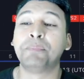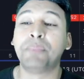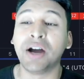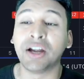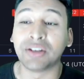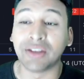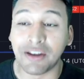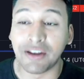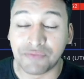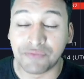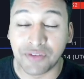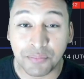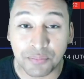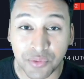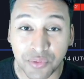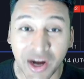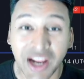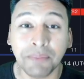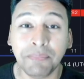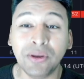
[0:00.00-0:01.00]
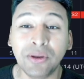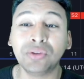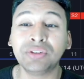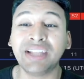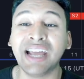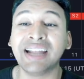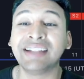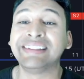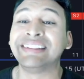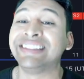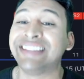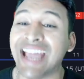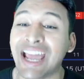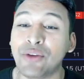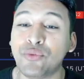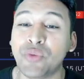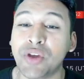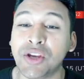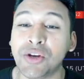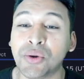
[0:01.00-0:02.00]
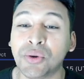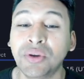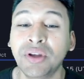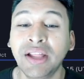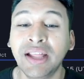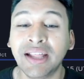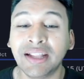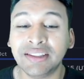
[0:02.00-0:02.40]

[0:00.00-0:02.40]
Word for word: But if you break below that, then we know